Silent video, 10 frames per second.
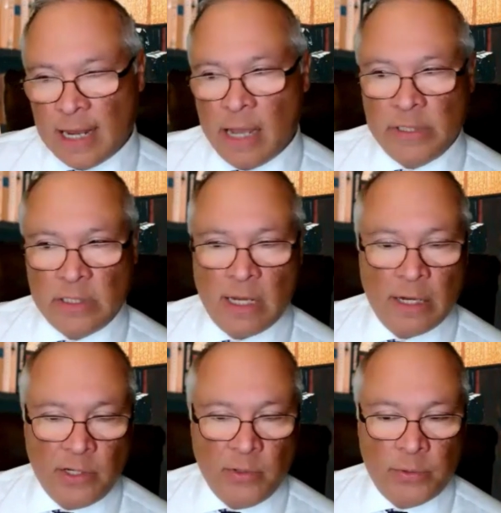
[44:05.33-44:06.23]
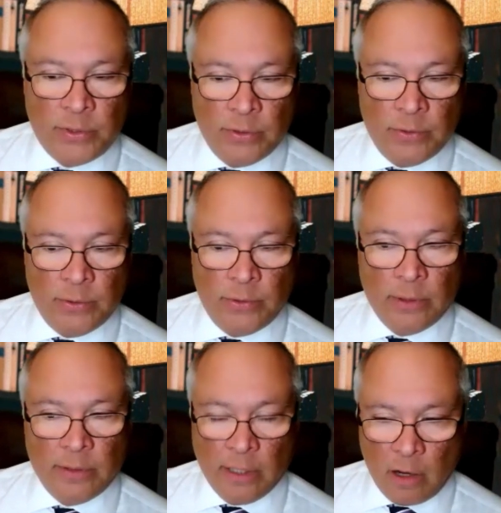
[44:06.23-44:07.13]
time it's not due
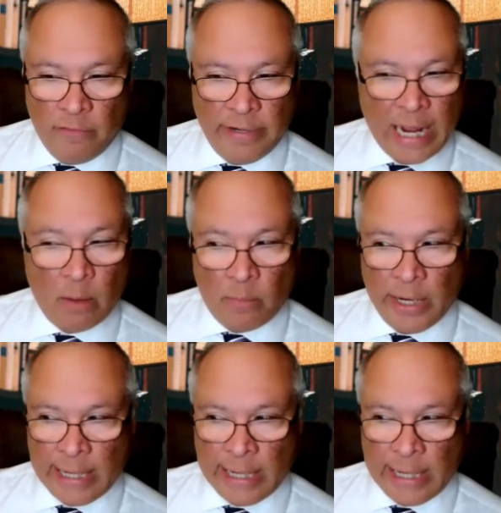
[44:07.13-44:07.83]
to the COVID outbreak.